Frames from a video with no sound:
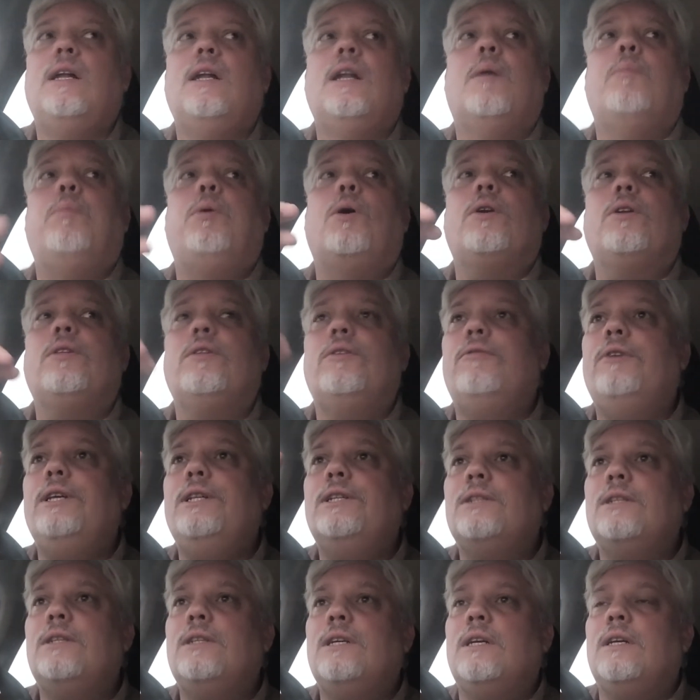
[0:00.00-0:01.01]
A part of the
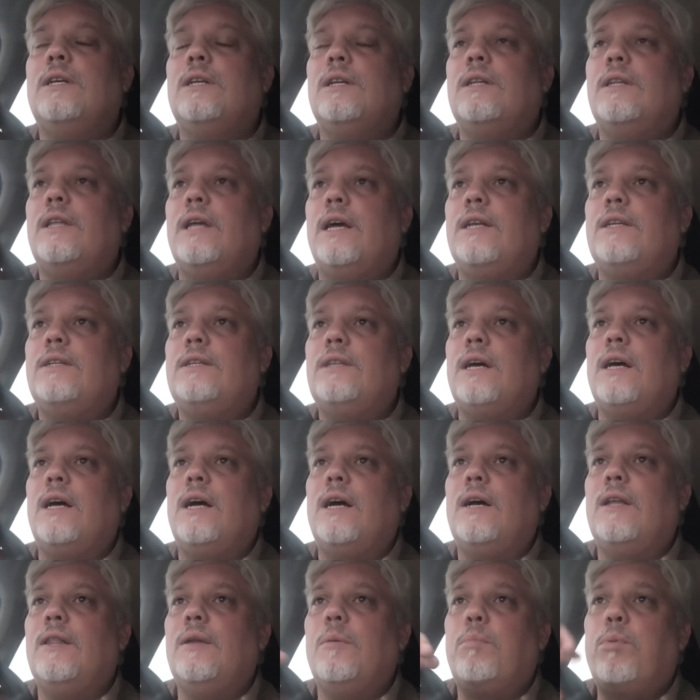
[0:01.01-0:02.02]
reason that
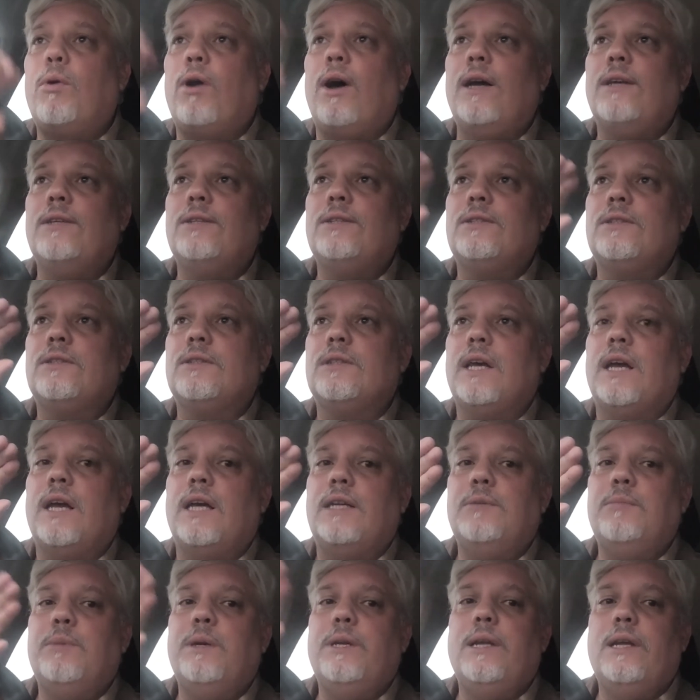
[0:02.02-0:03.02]
the price
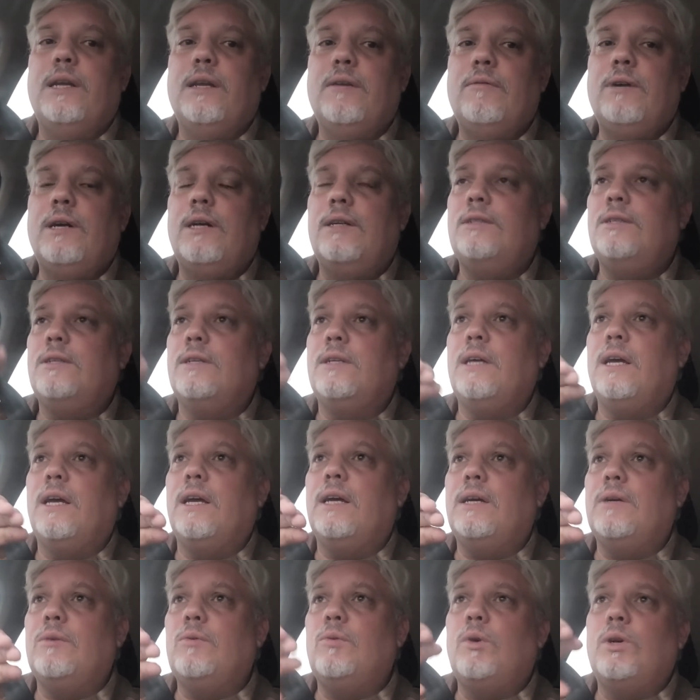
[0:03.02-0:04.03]
has been elevated
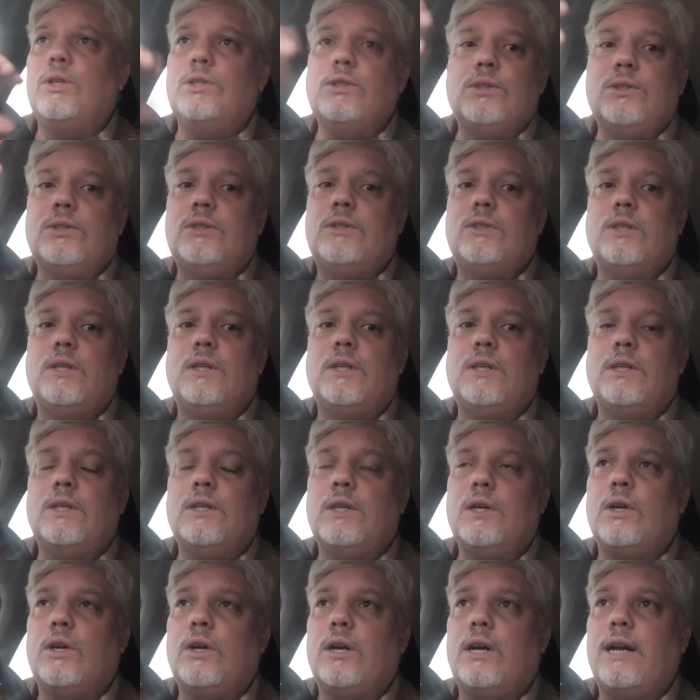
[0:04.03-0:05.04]
was
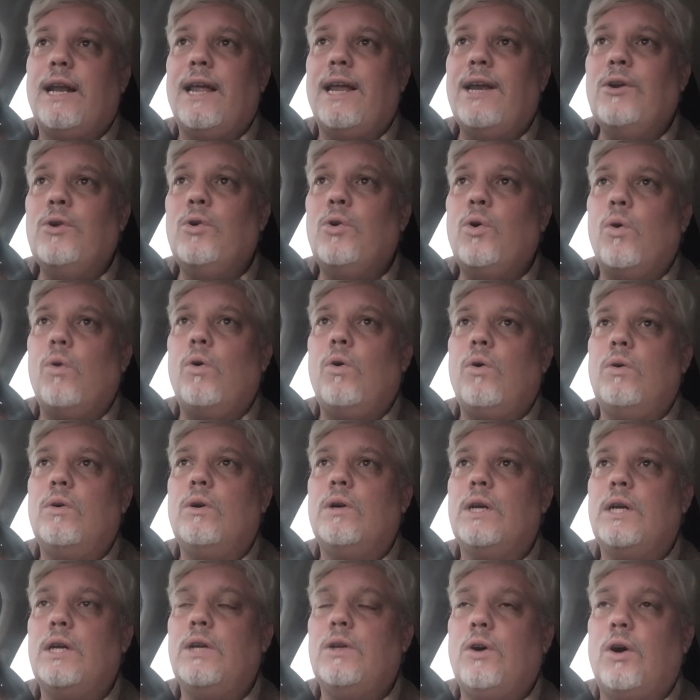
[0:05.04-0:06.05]
Glencore
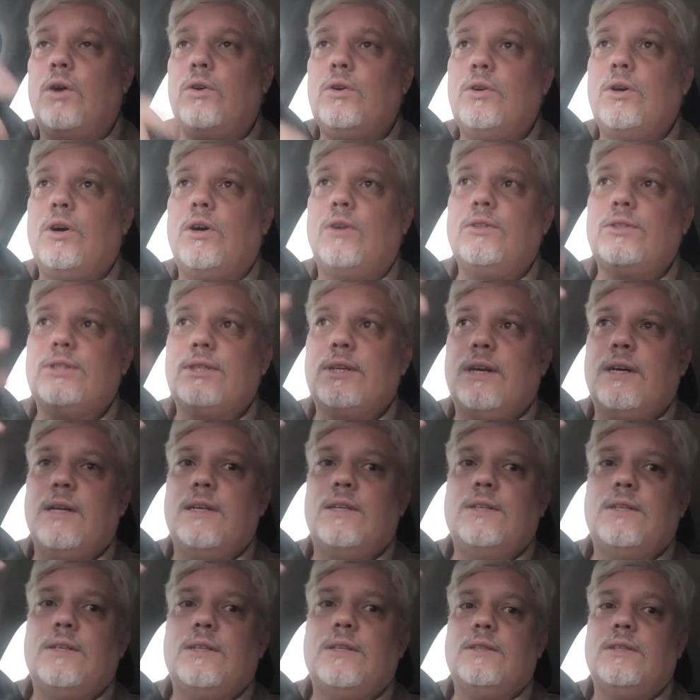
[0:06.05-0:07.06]
on coal
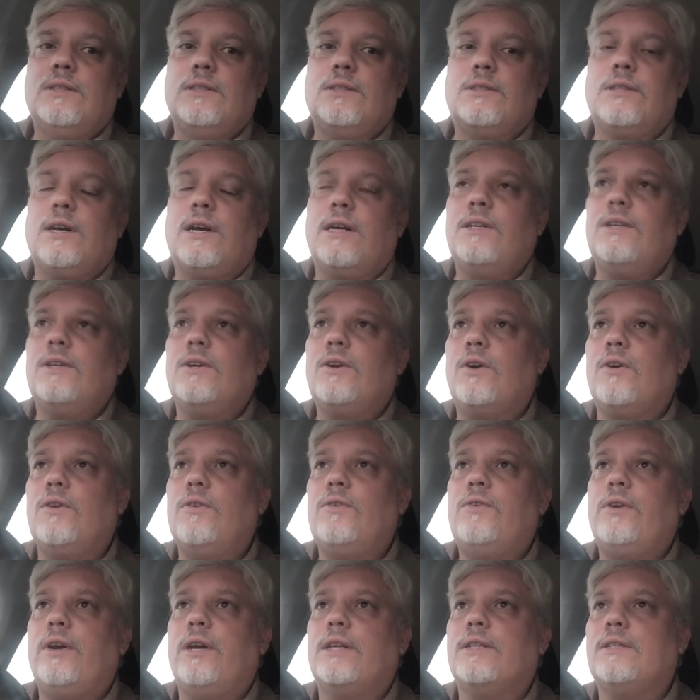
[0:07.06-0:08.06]
side signed a
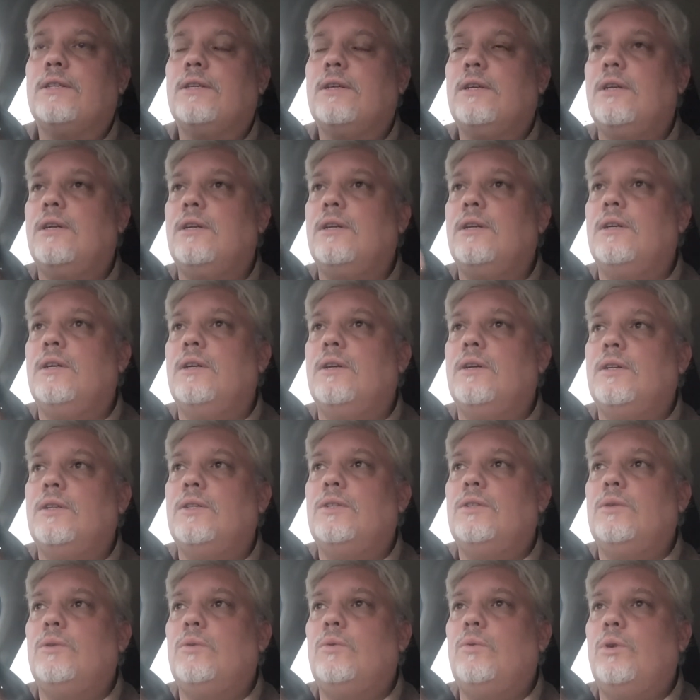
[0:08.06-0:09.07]
contract
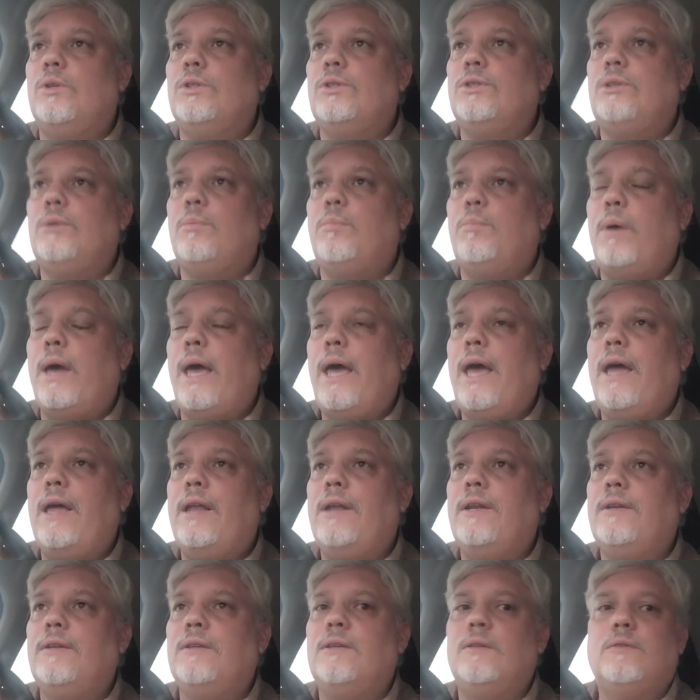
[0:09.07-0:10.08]
with
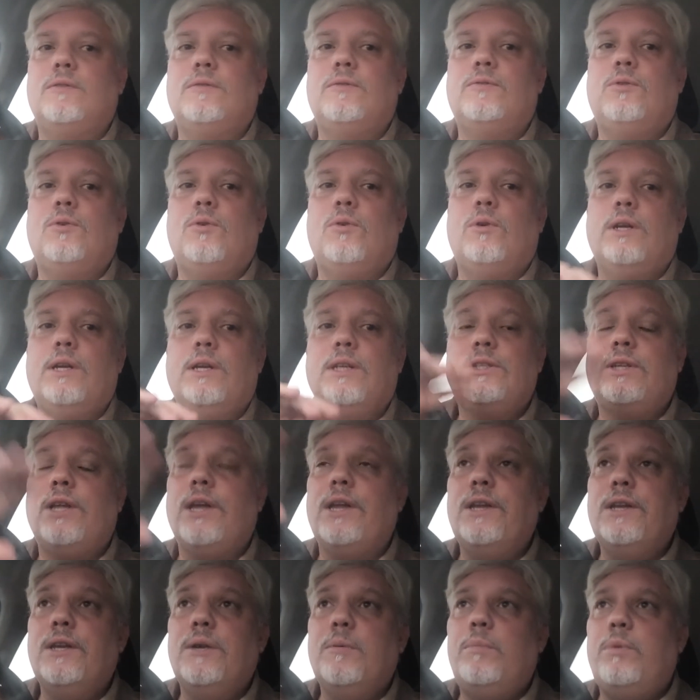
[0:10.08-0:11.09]
Japan for an
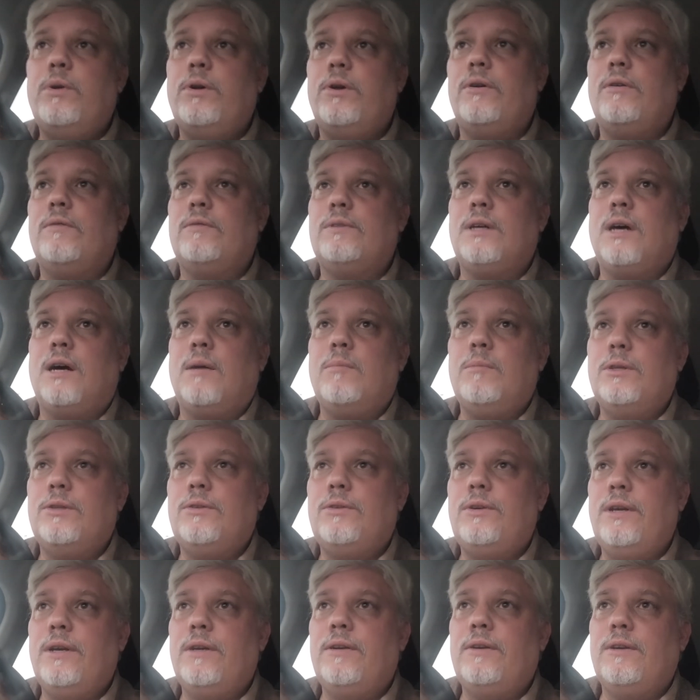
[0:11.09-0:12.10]
extended period of time at
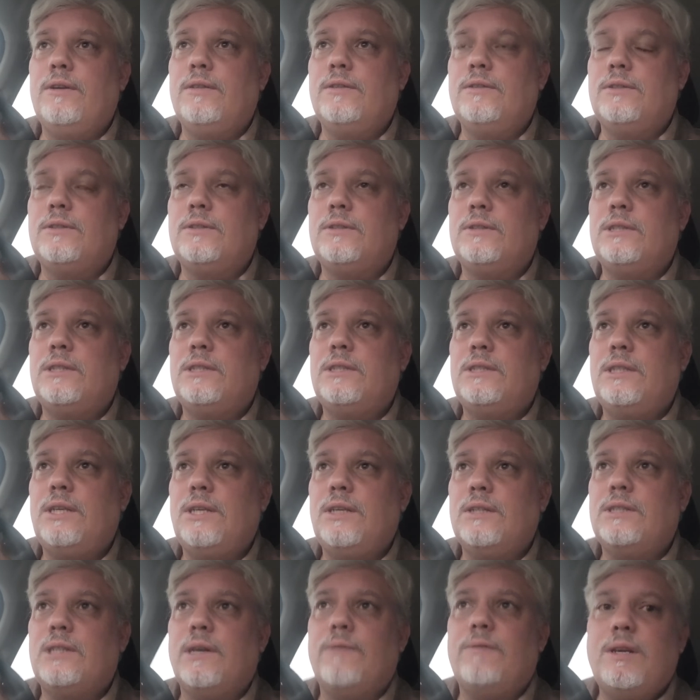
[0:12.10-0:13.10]

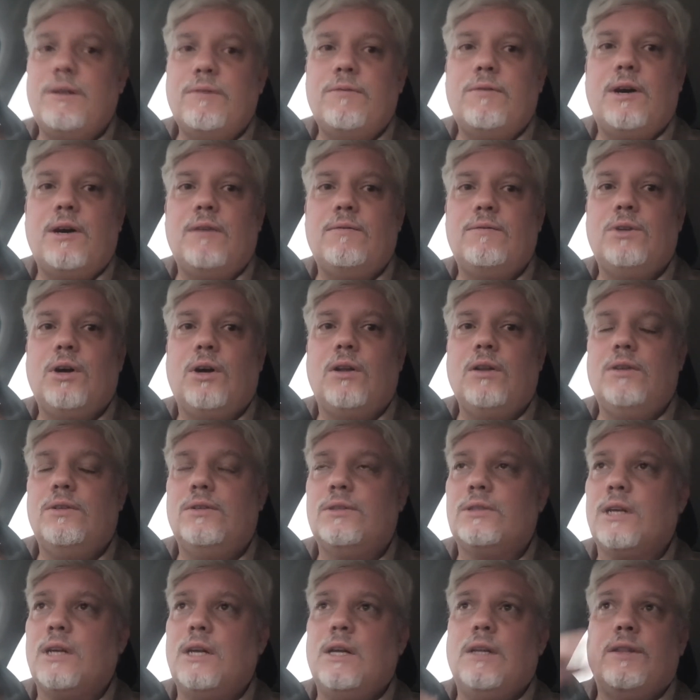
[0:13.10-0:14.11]

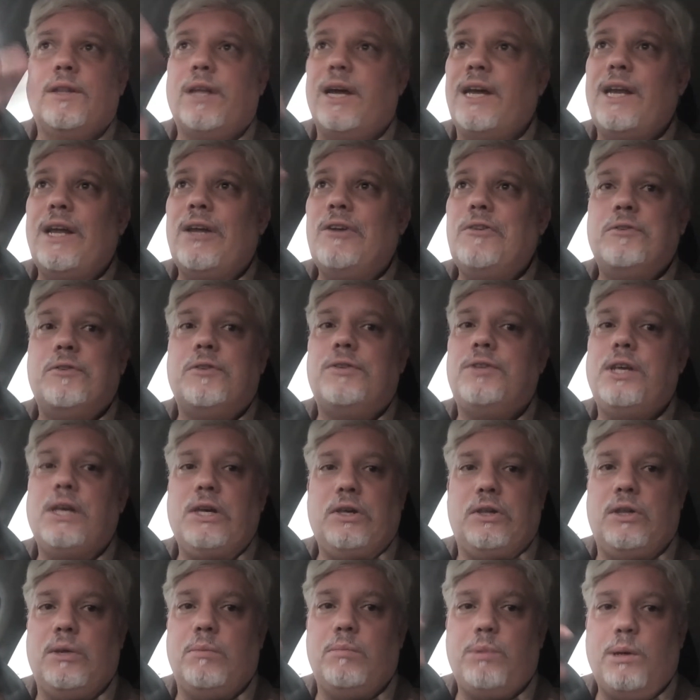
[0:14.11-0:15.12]
$375. They don't
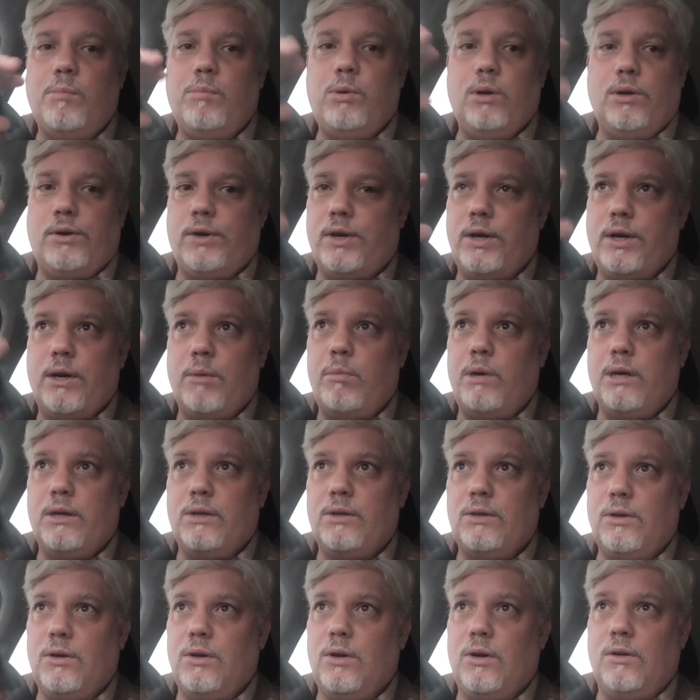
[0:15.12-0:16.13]
think that people are going to go
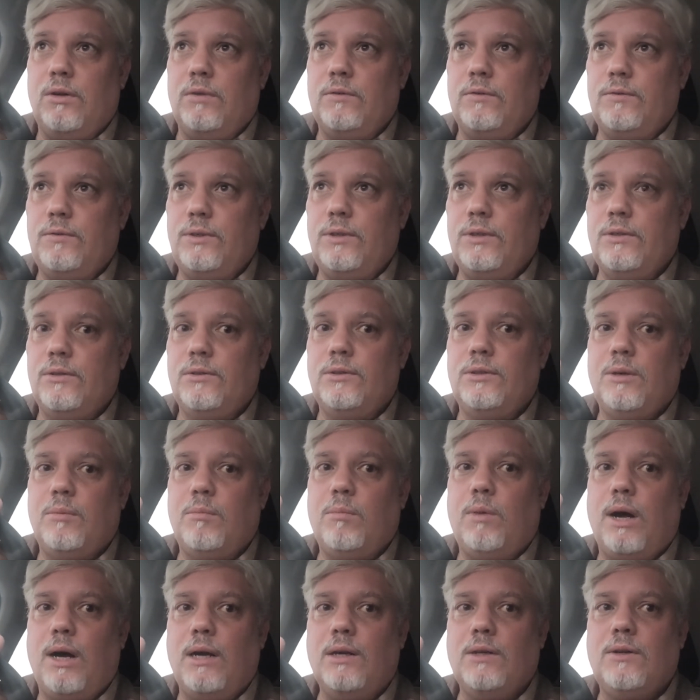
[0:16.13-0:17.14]
back to GoldFields
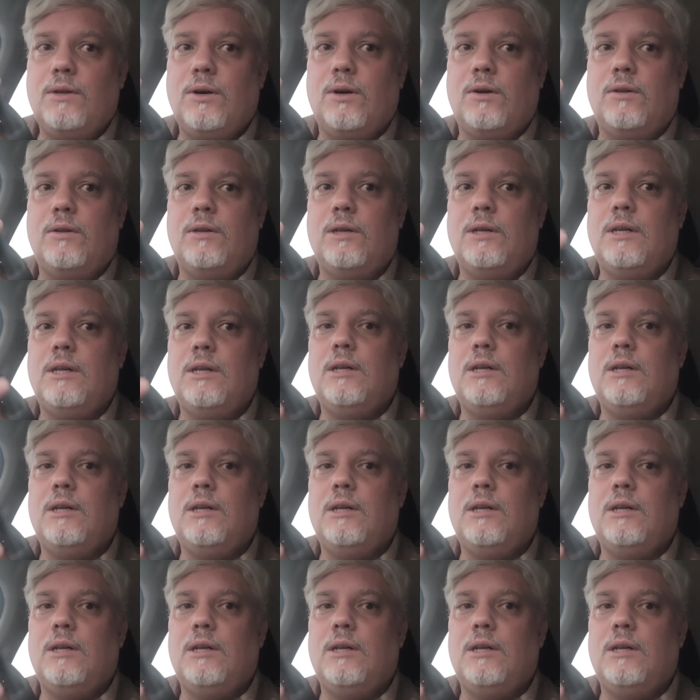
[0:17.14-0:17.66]
and mine coal.